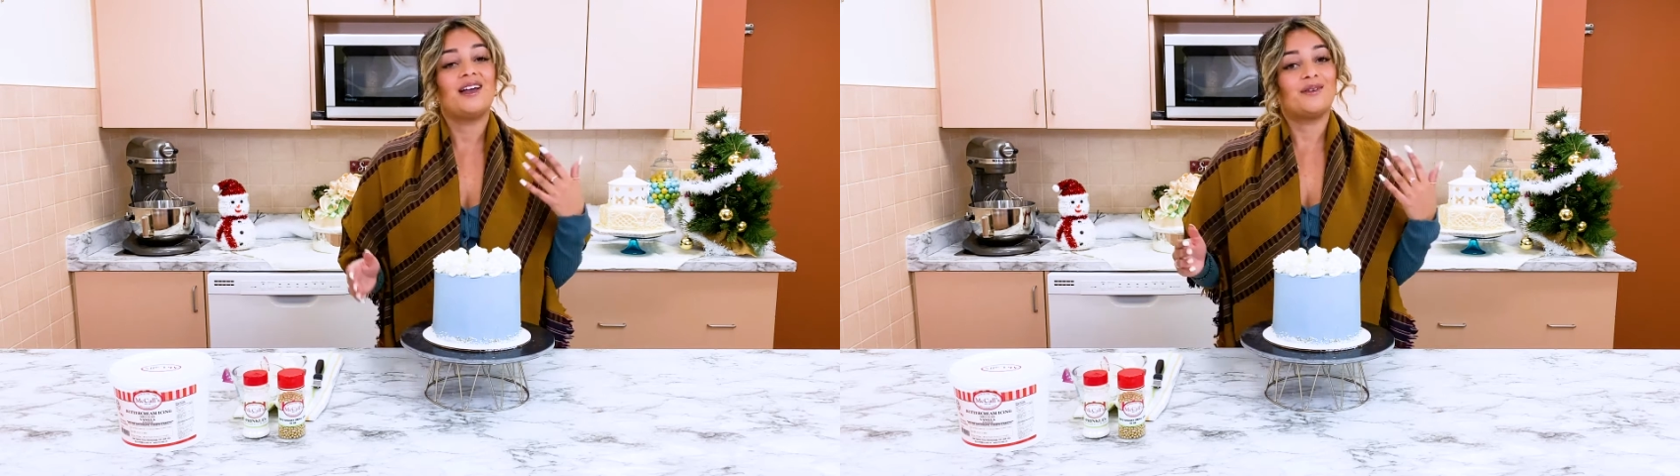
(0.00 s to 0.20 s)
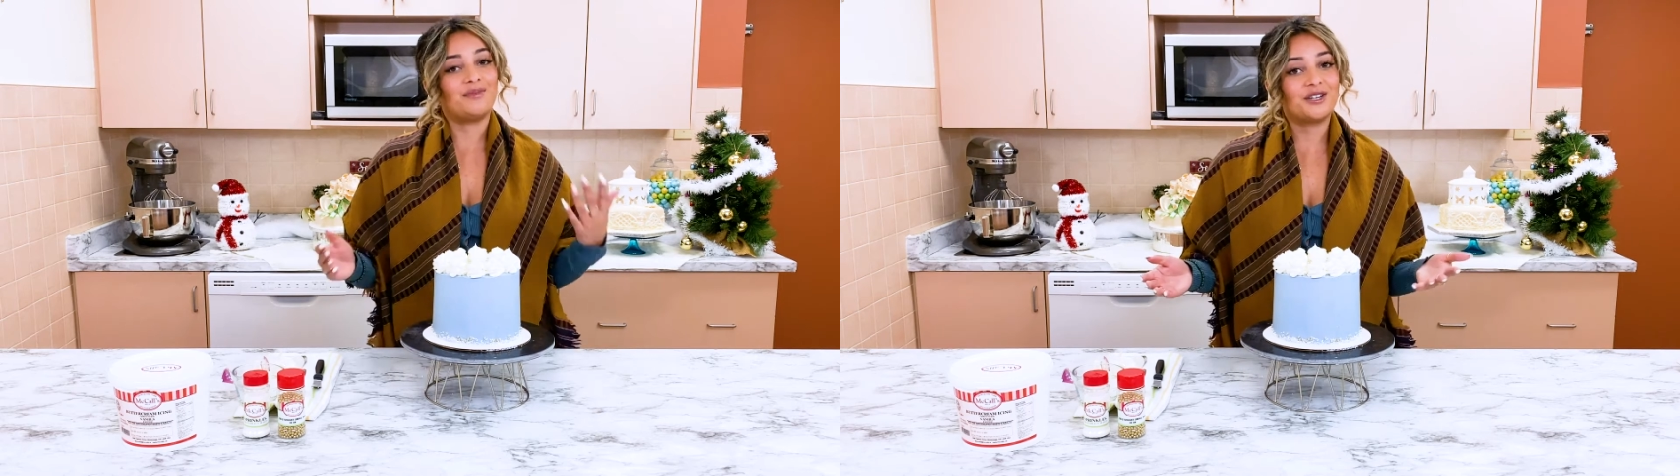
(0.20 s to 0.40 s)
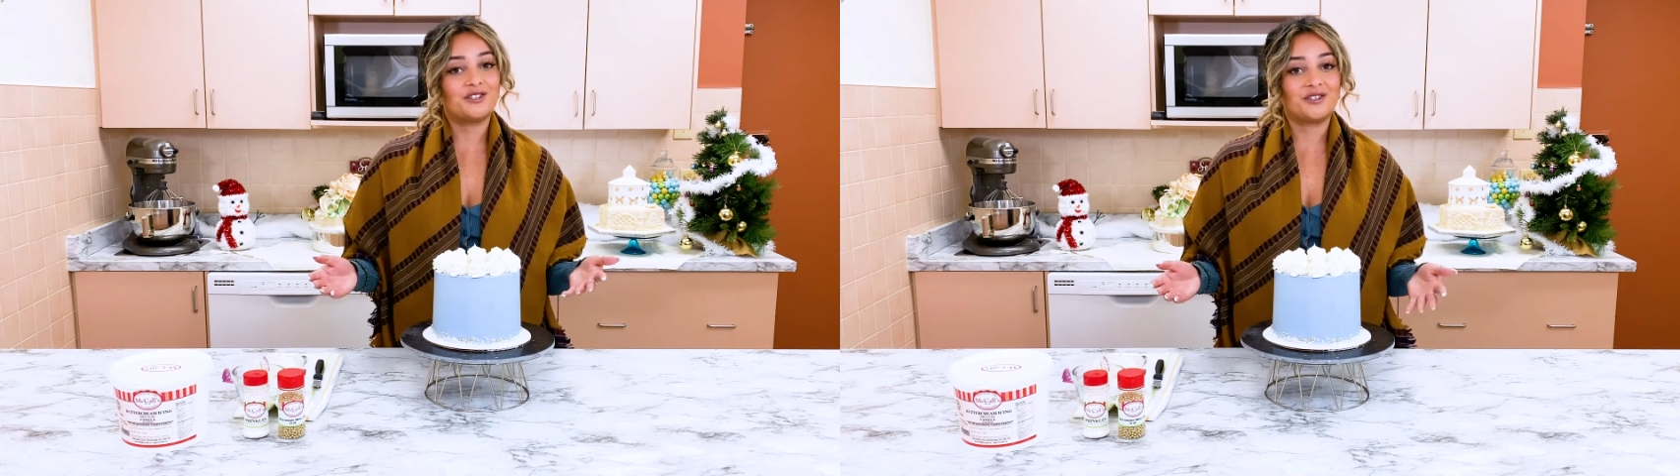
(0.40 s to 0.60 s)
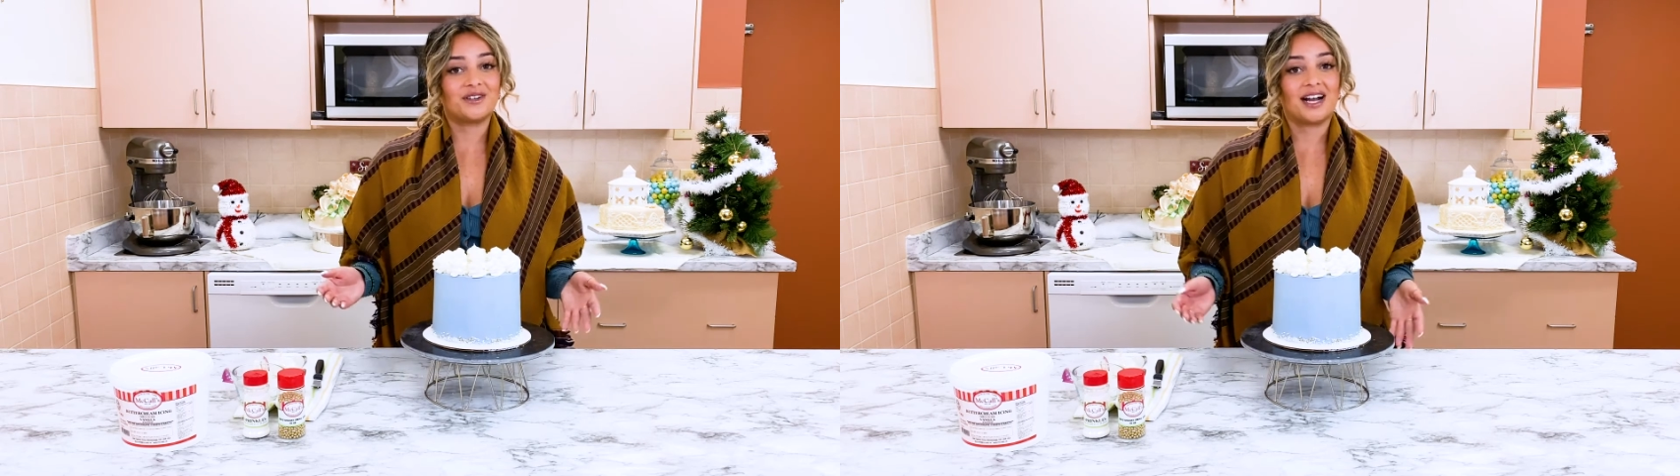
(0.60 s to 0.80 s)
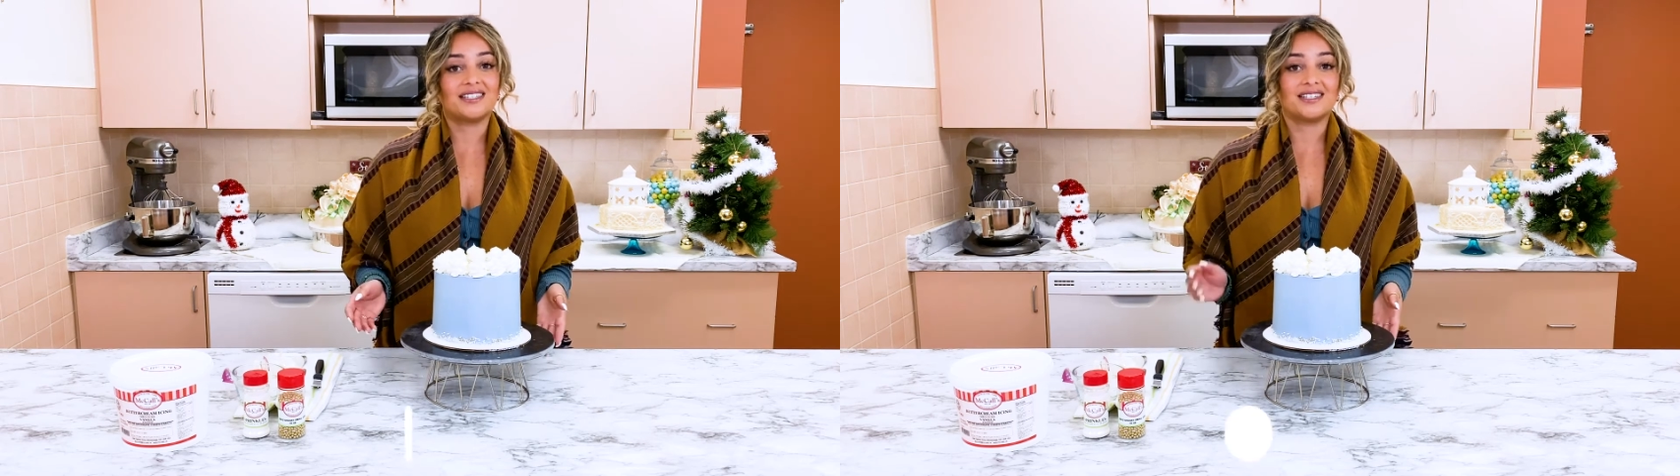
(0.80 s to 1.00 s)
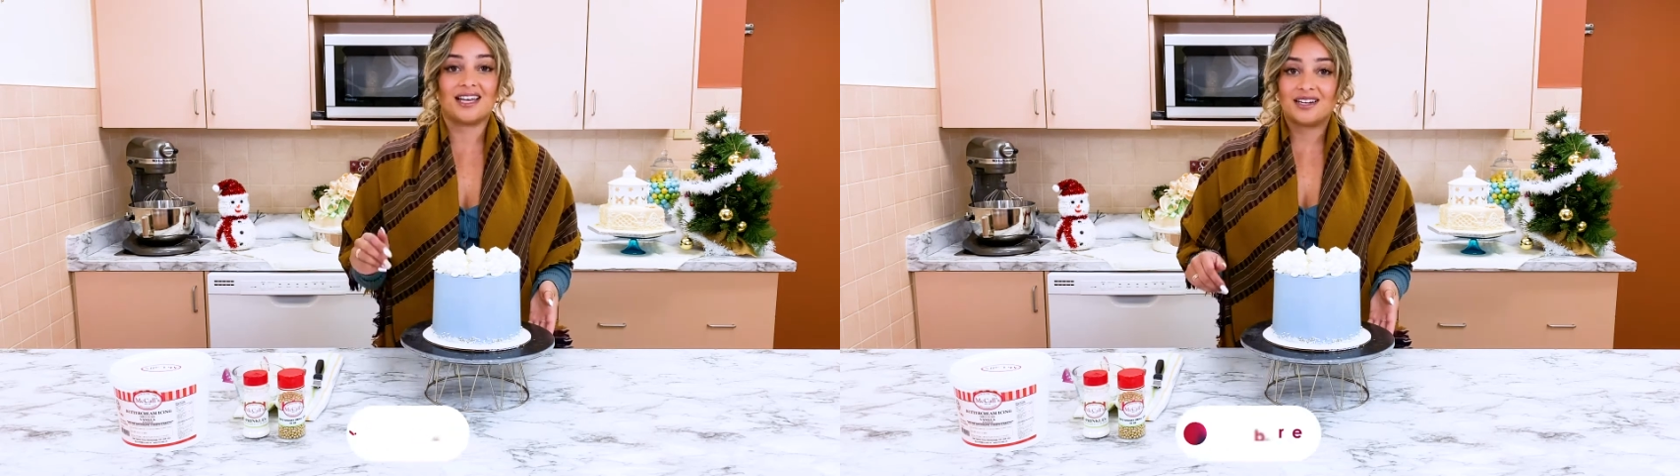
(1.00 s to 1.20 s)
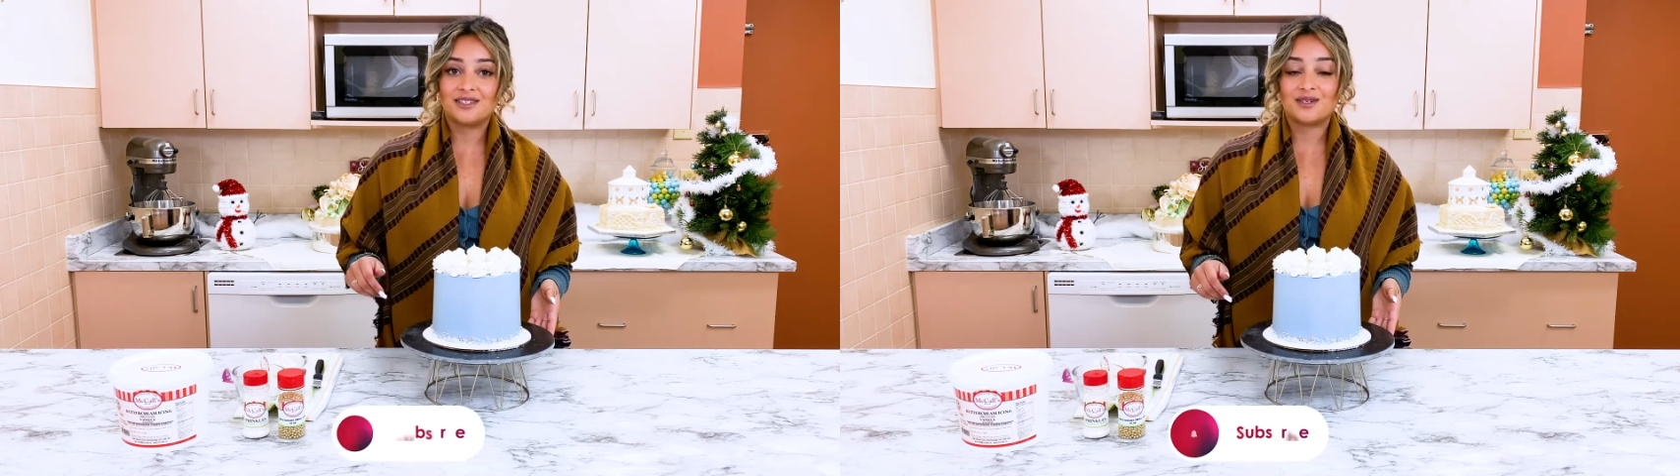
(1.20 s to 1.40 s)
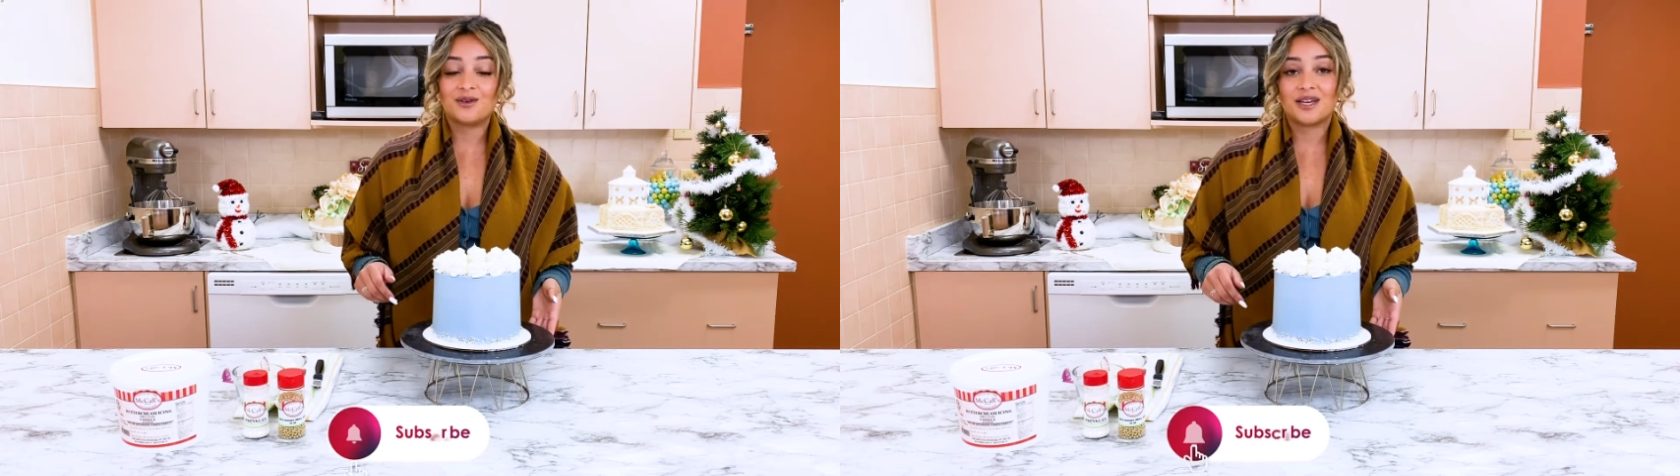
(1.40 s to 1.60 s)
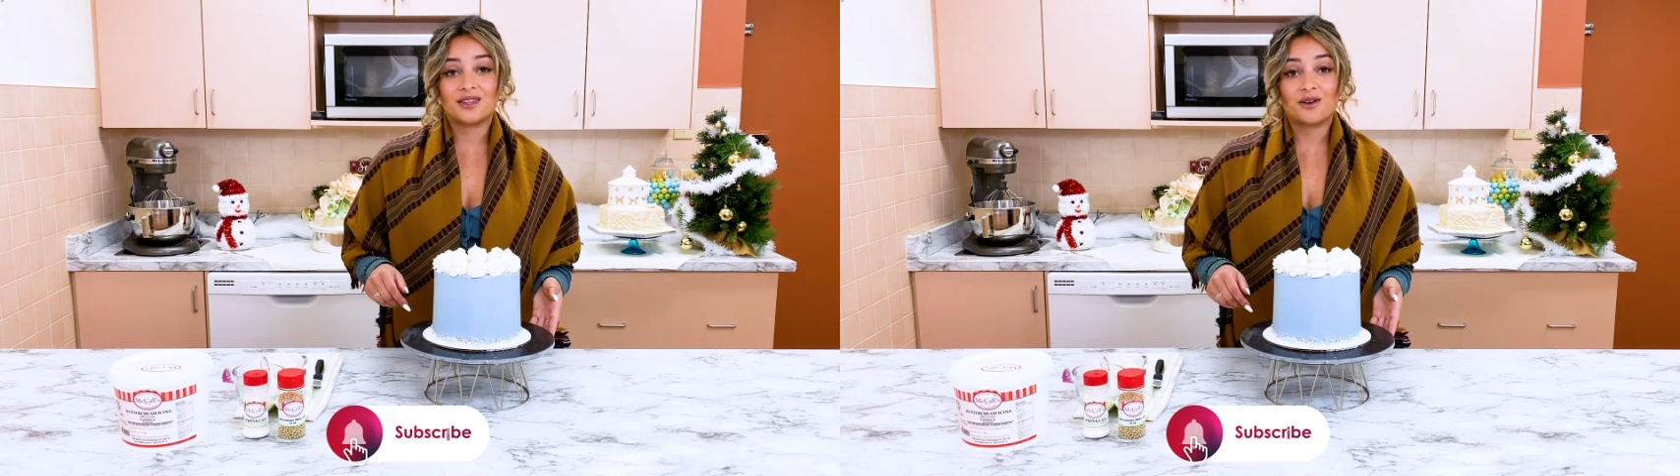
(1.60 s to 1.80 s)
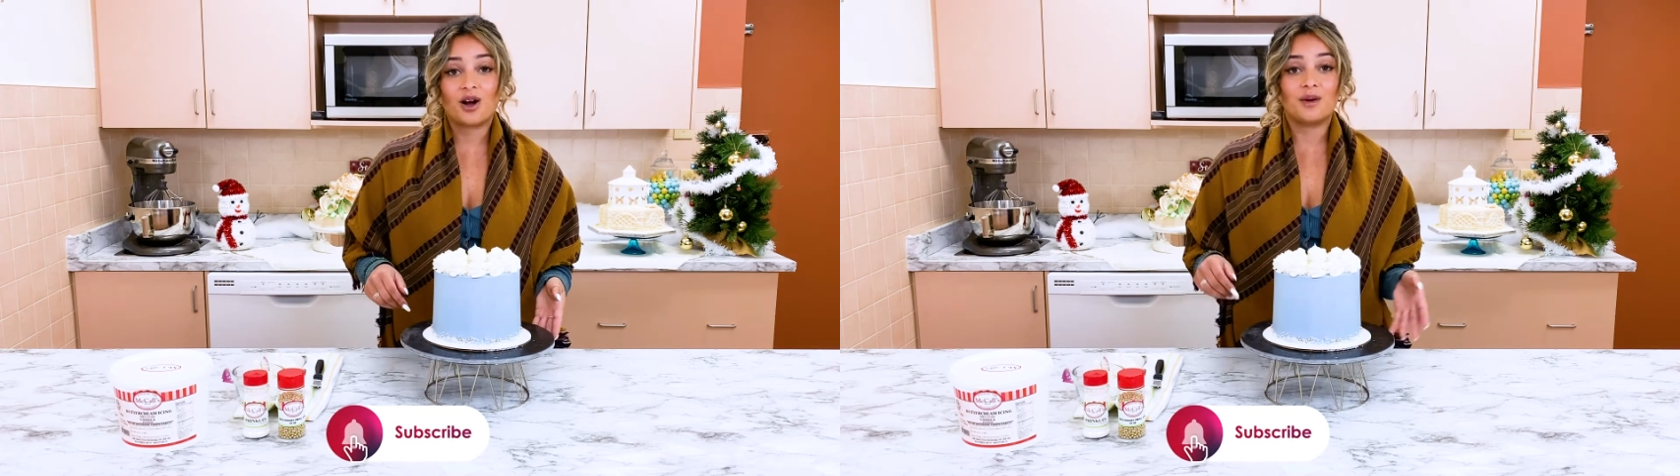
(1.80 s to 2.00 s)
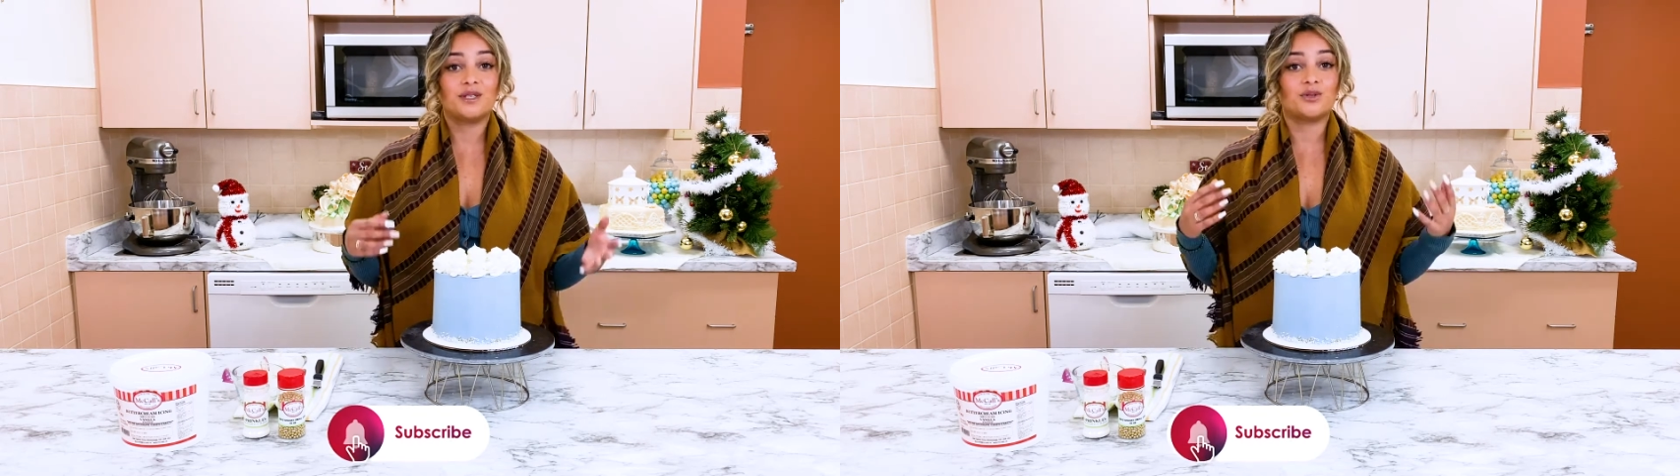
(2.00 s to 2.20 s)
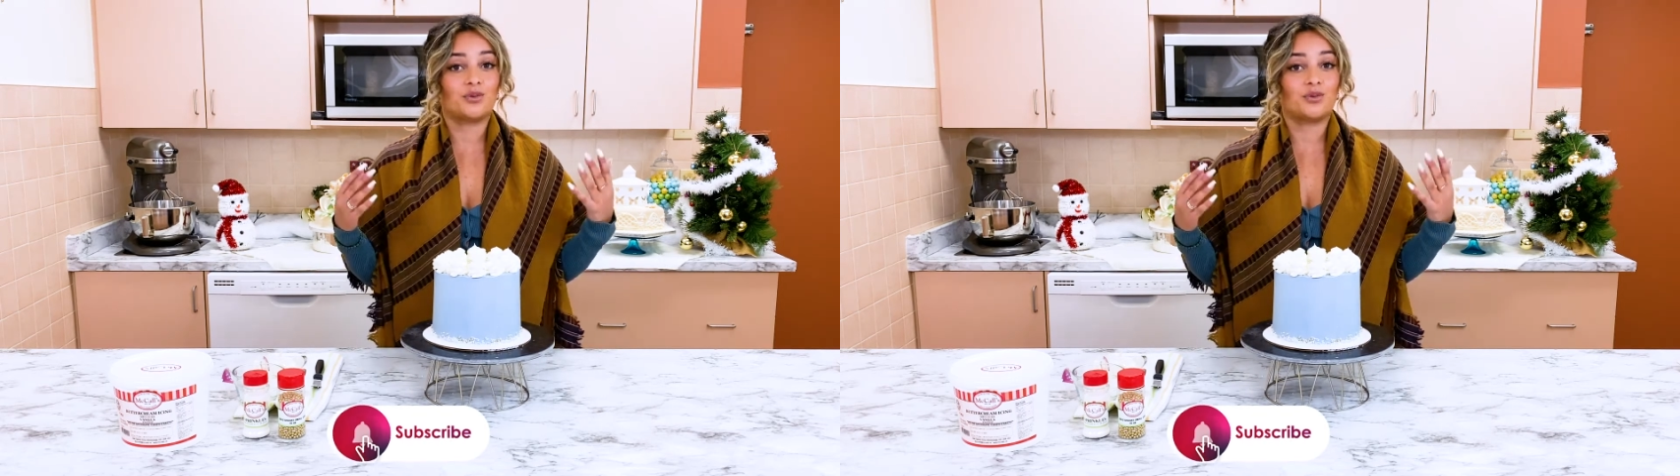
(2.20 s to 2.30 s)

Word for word: Make sure you guys let us know in the comments